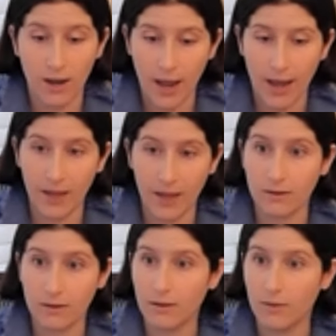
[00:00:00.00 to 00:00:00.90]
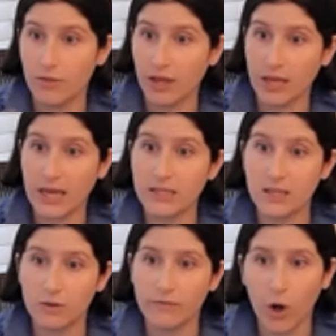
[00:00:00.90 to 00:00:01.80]
and then the kids
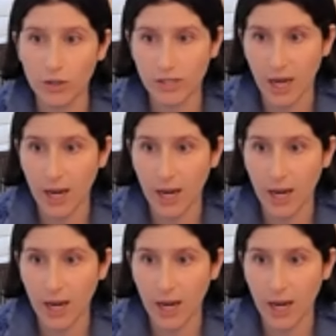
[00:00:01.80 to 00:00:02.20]
in Uvalde,